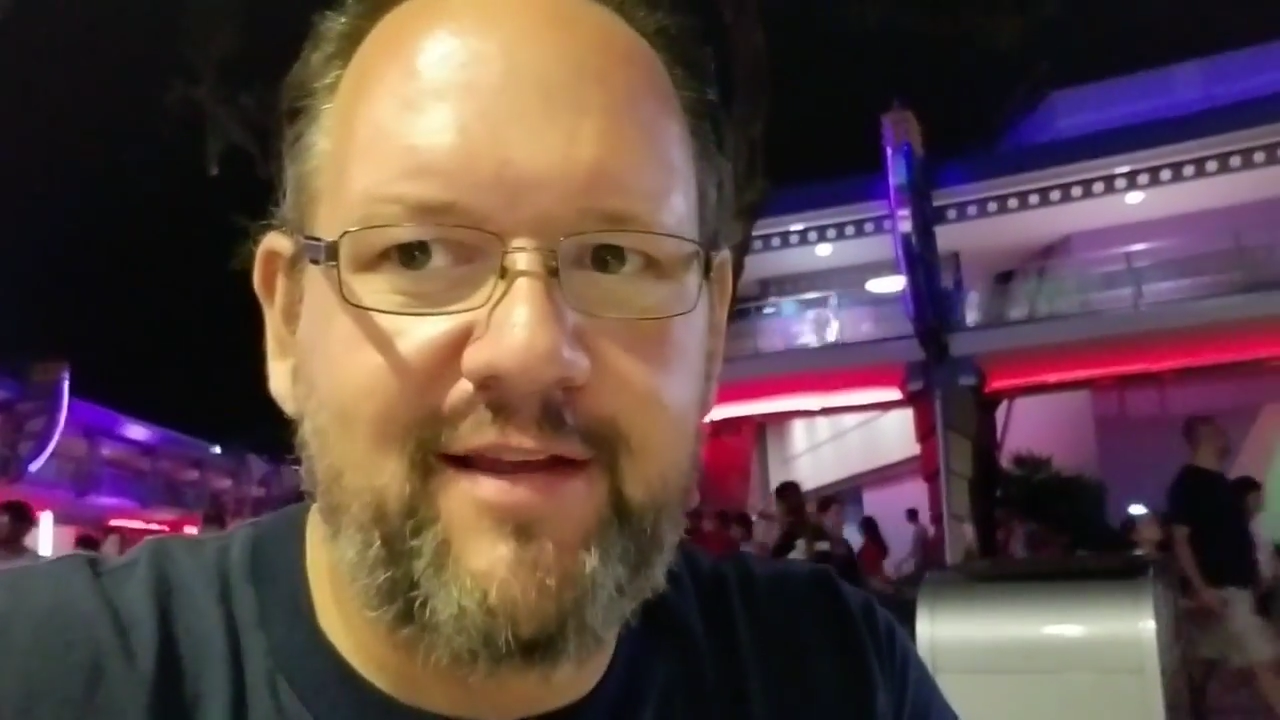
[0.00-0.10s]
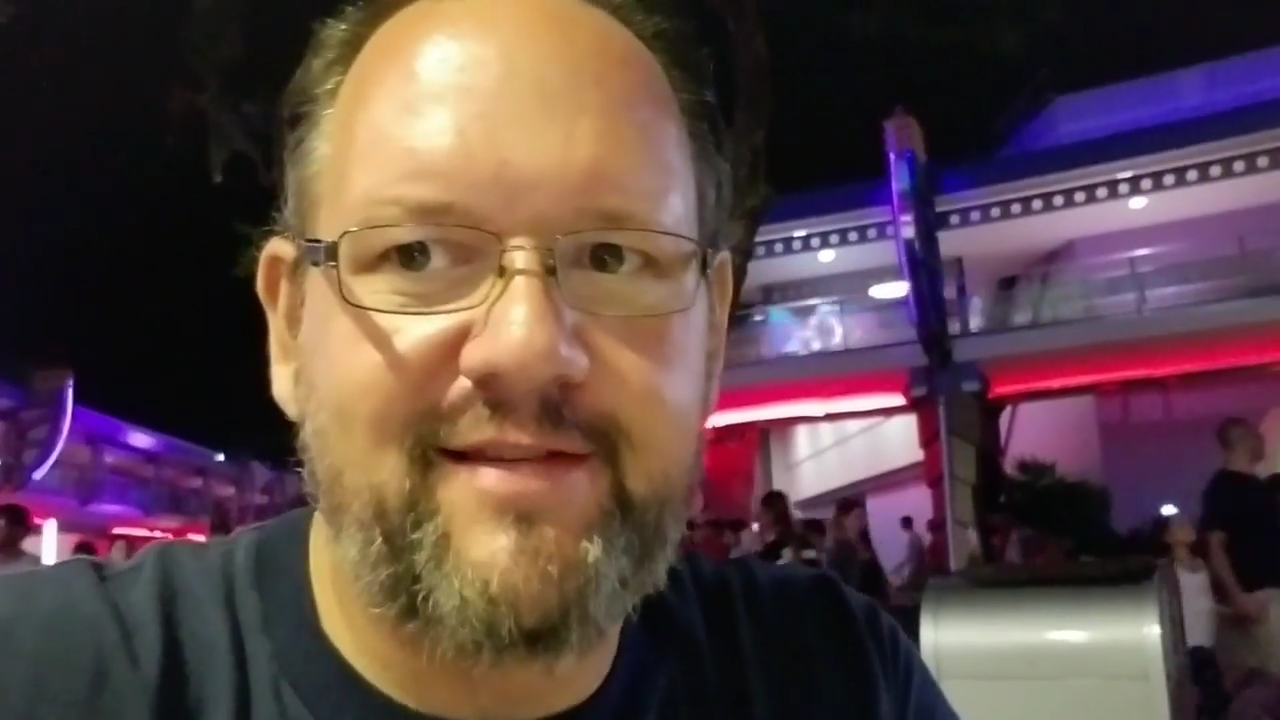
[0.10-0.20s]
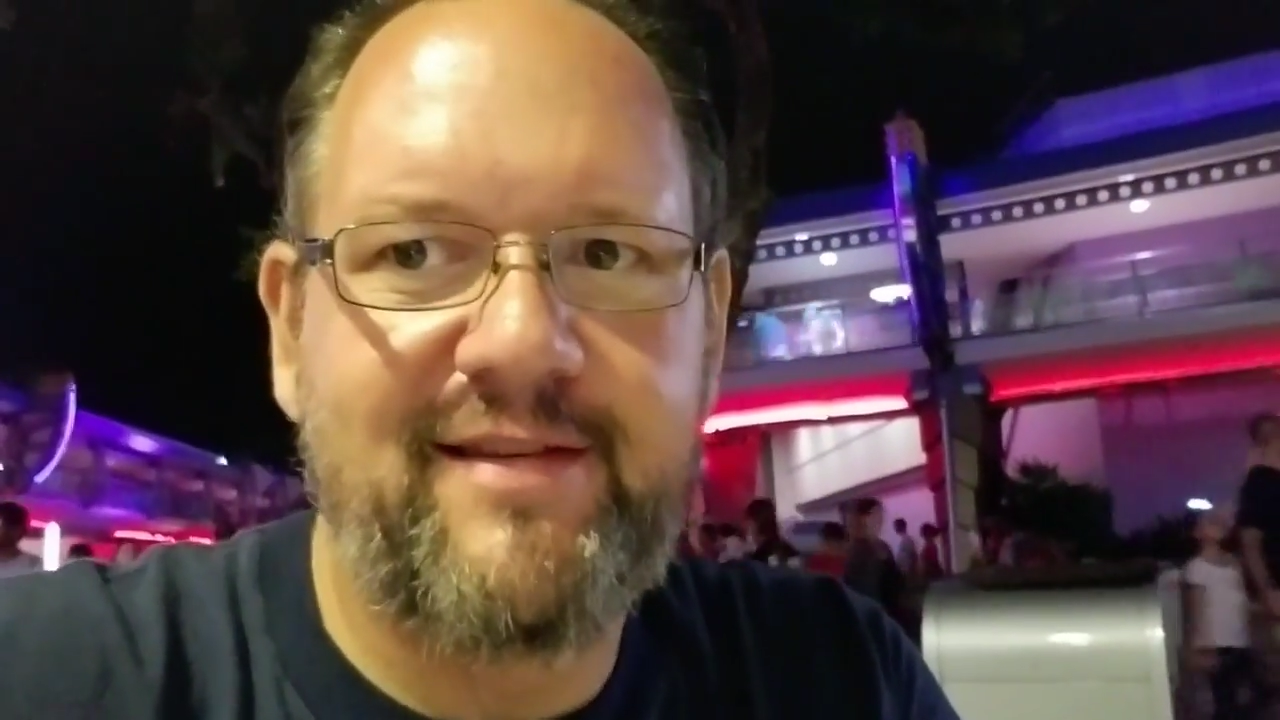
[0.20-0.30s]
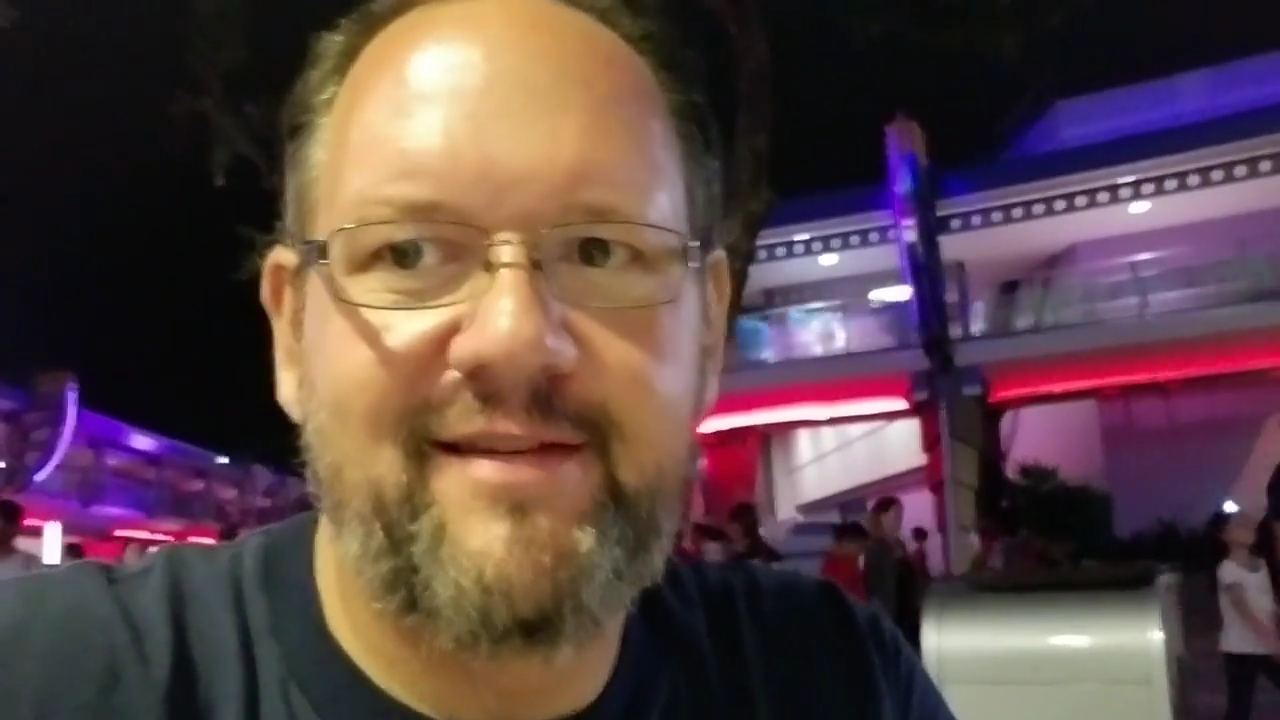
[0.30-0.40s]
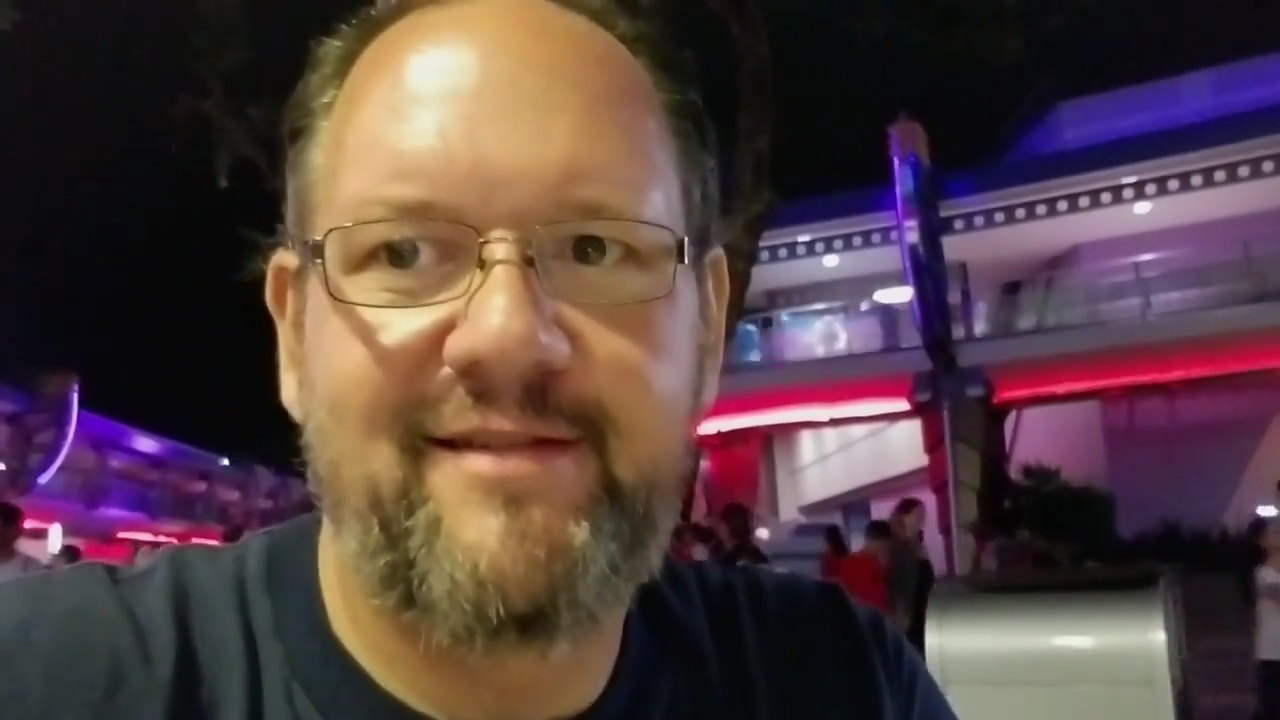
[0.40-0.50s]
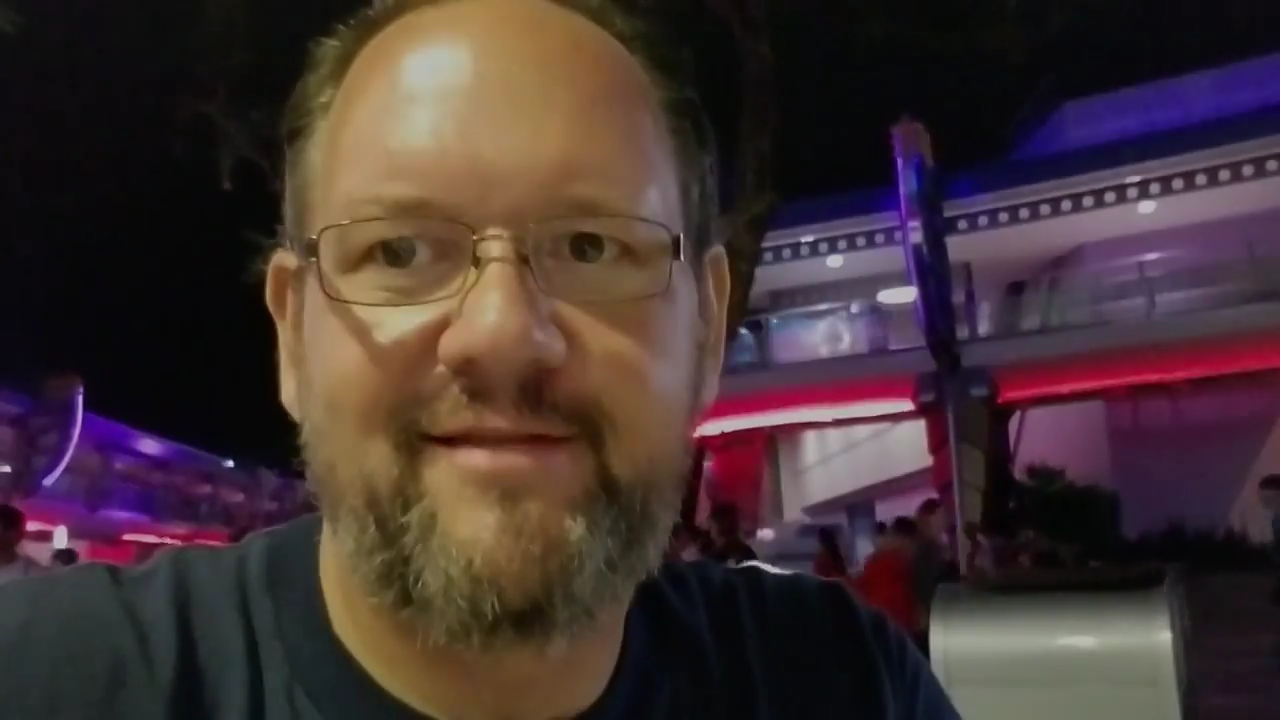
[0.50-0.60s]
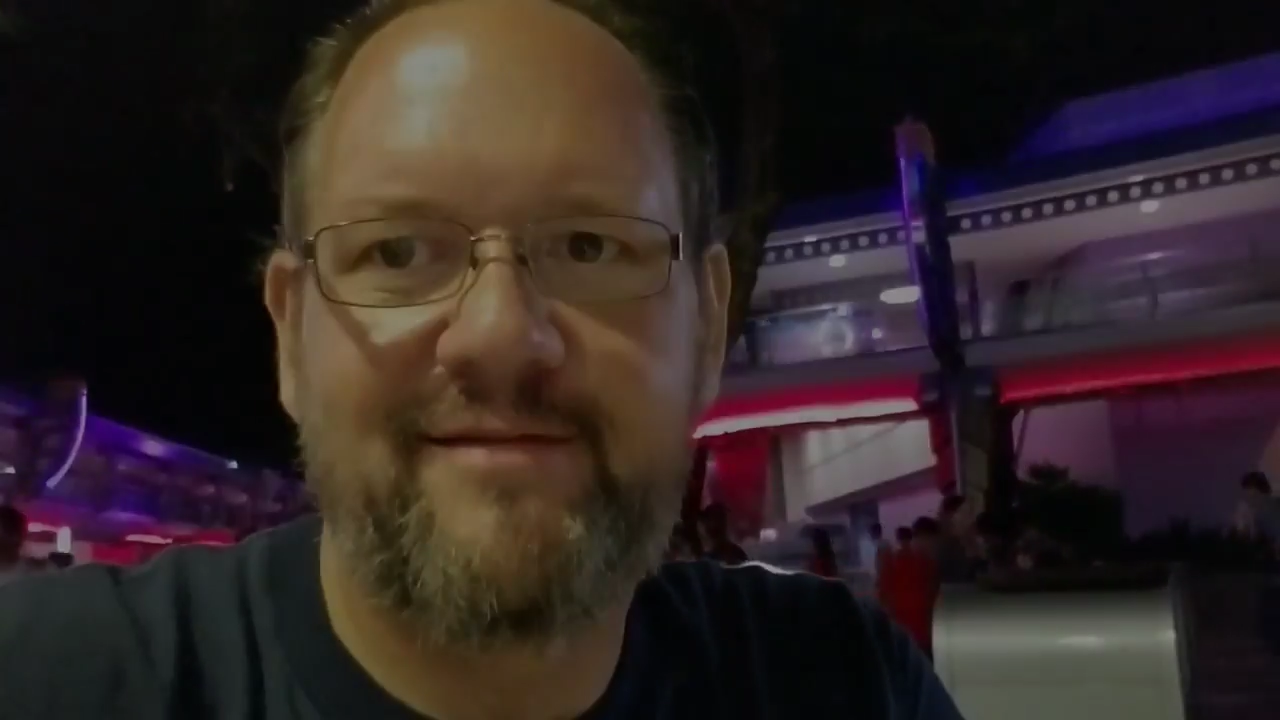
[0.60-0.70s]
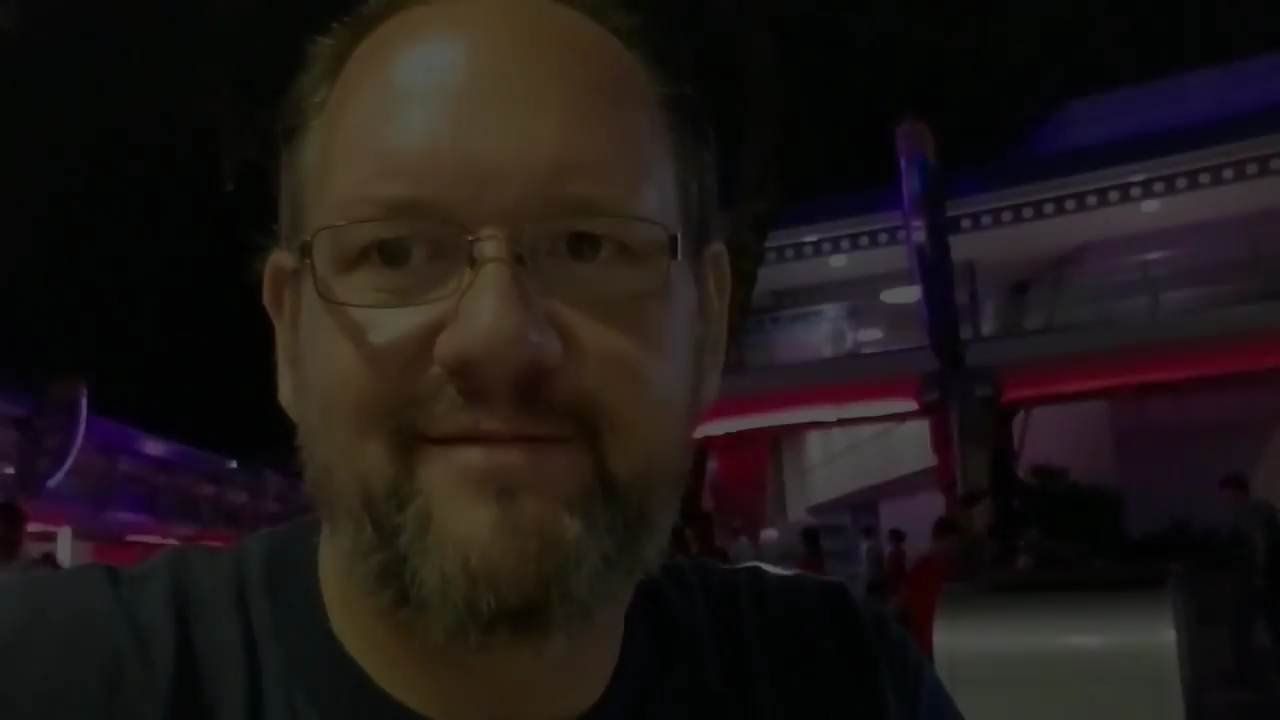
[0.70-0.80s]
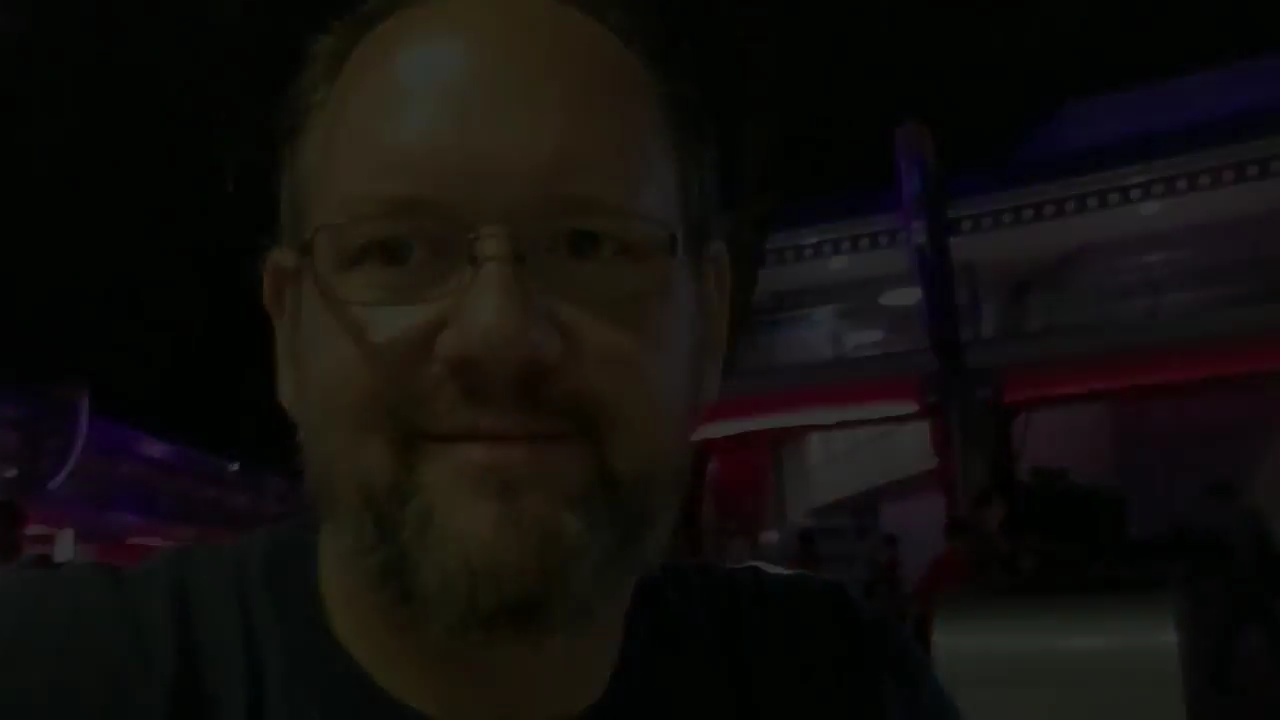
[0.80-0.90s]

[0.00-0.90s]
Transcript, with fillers: is.